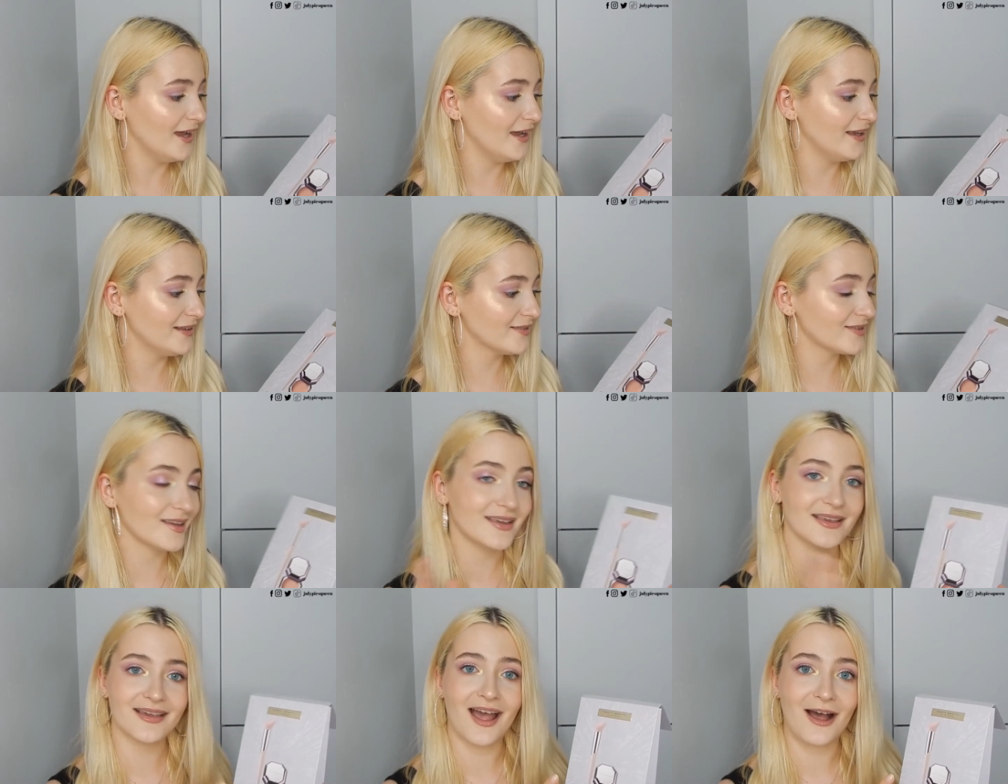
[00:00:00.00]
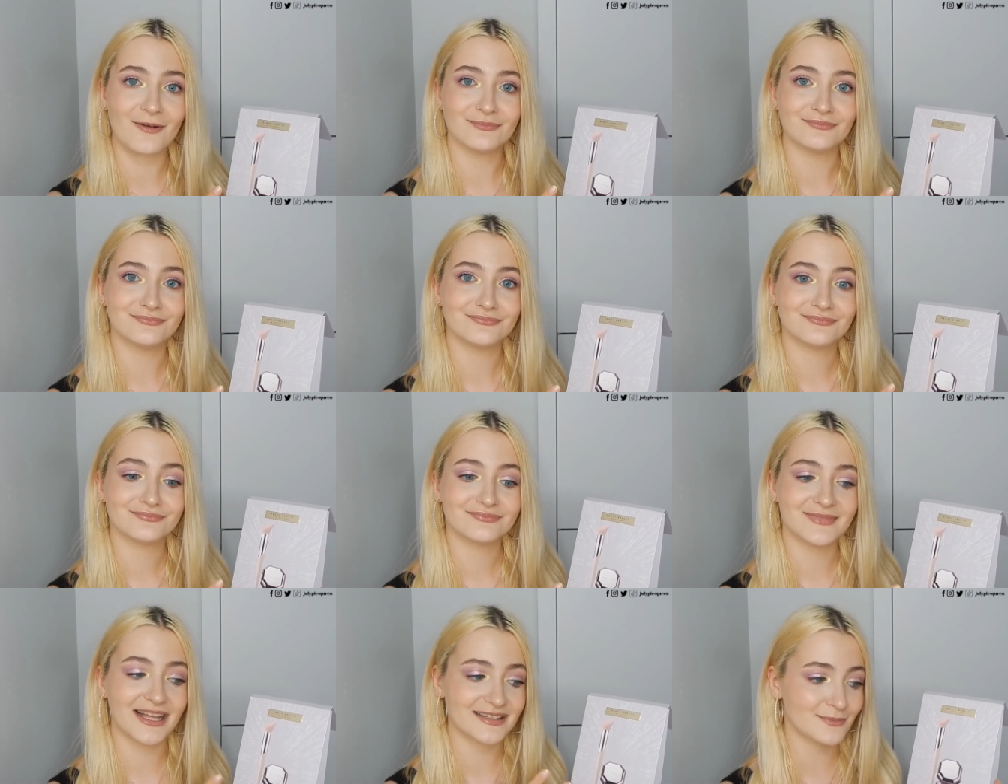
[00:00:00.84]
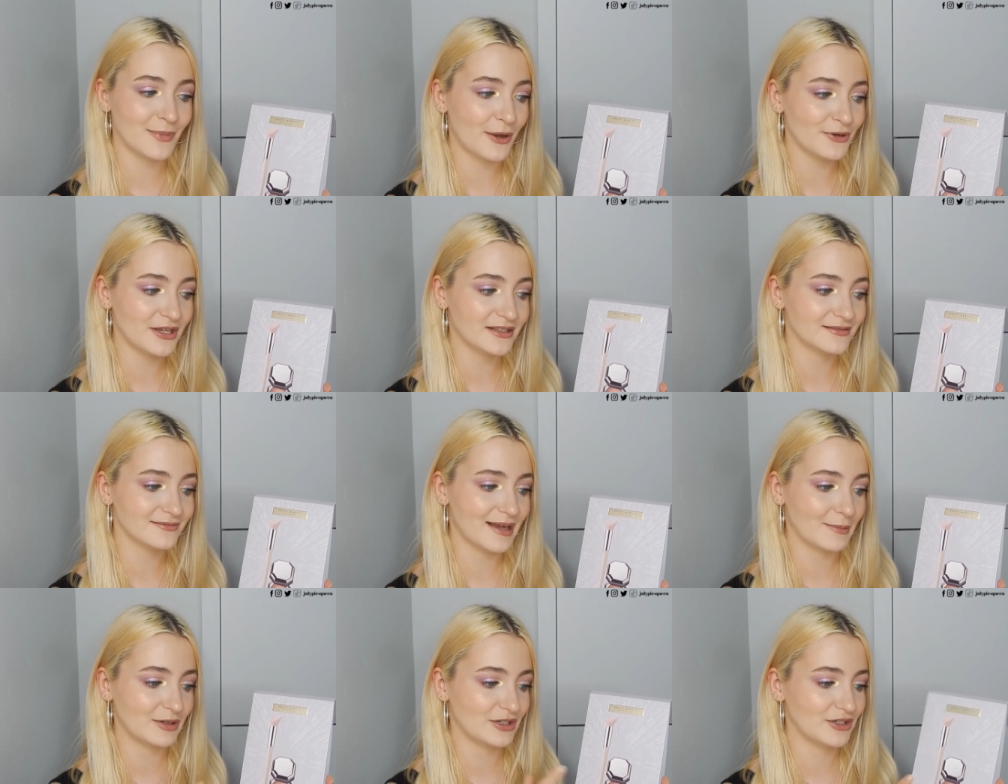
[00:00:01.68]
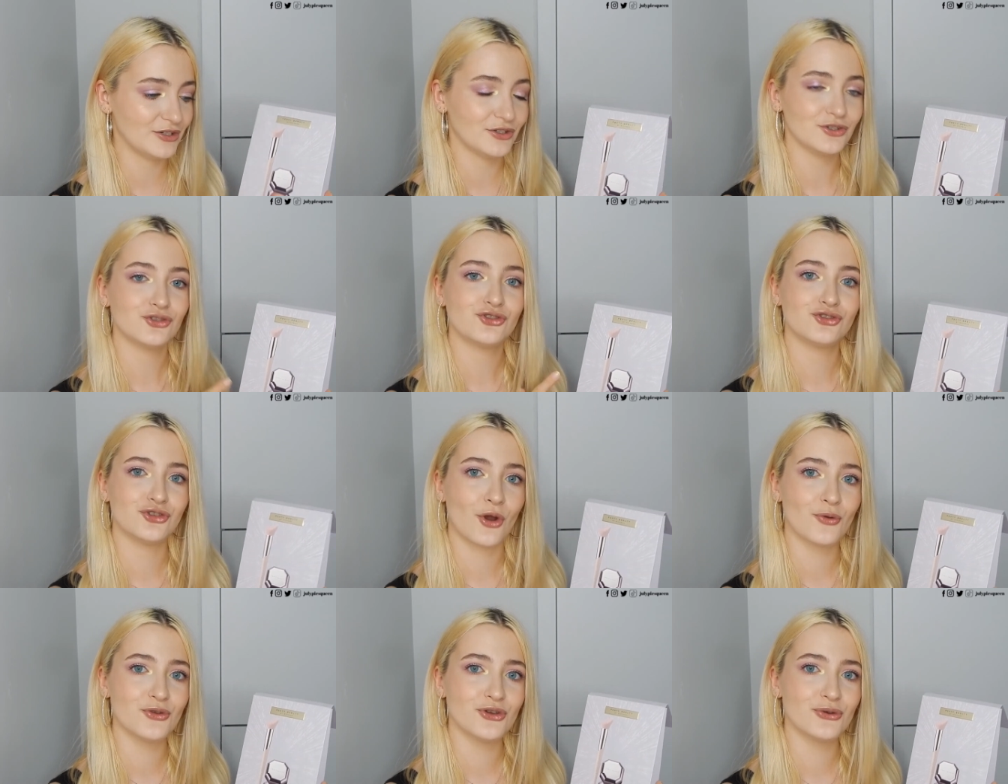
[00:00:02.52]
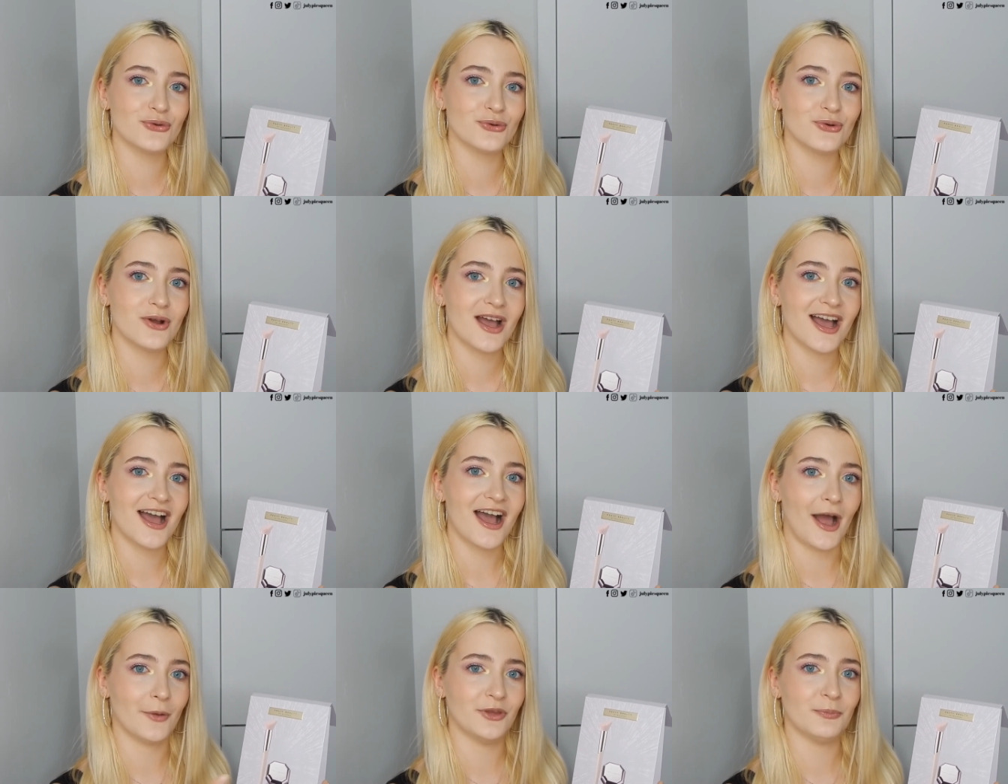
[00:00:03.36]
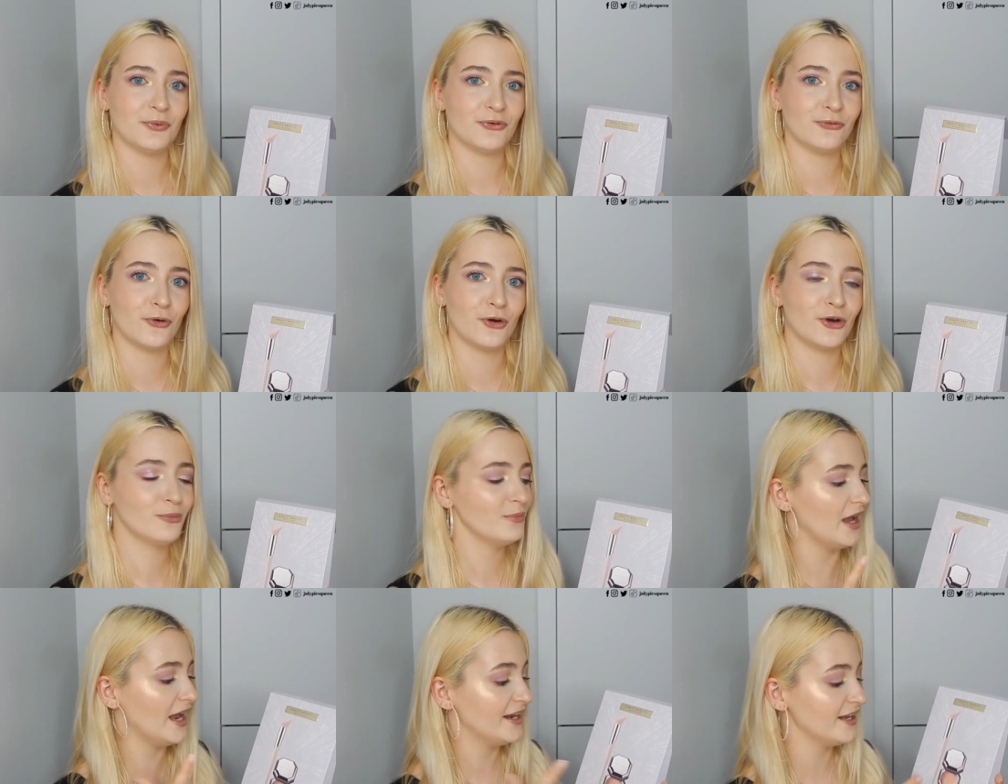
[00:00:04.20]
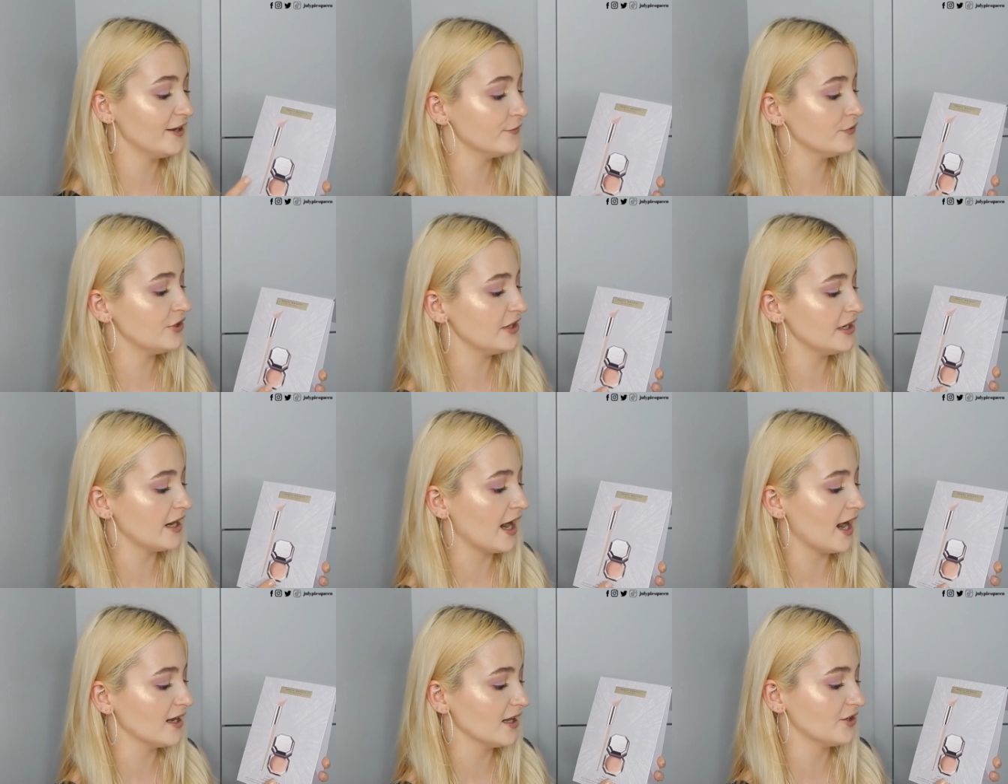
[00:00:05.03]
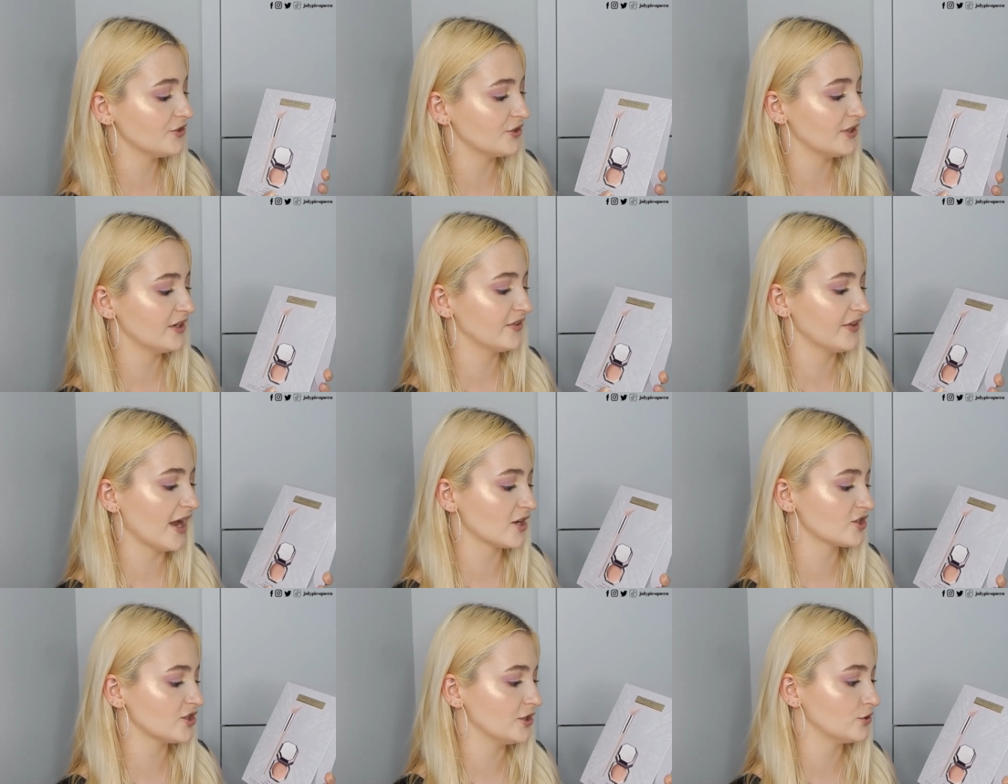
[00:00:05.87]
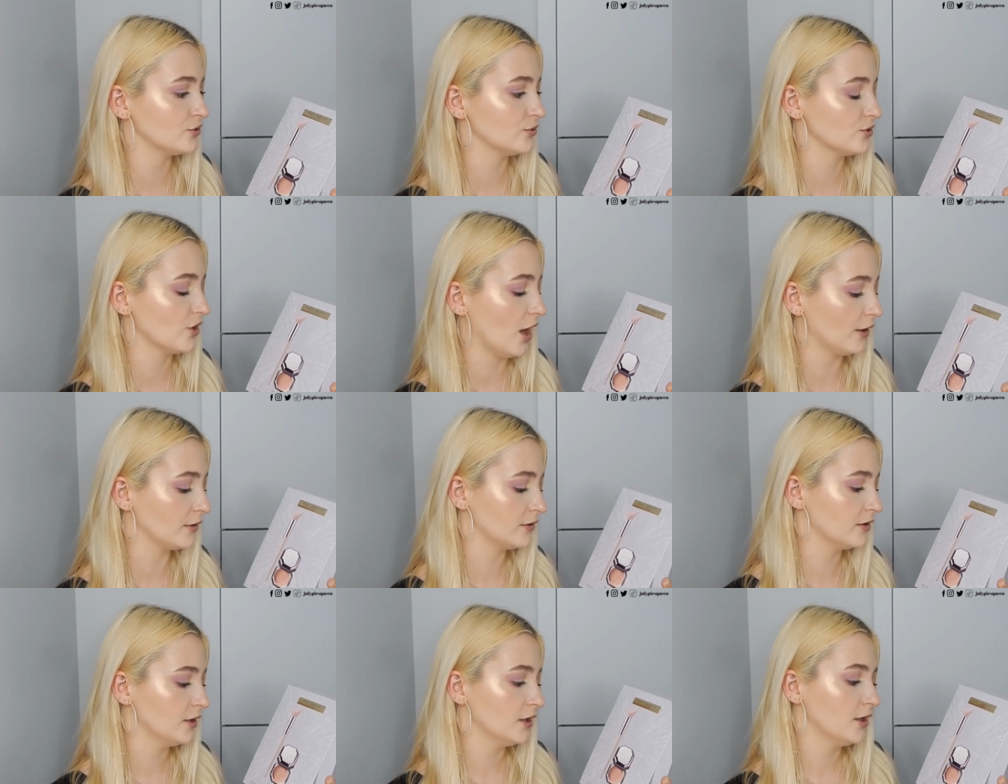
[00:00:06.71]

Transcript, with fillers: and yeah that's about it I'm gonna show you how they perform and if the highlighter is actually too dark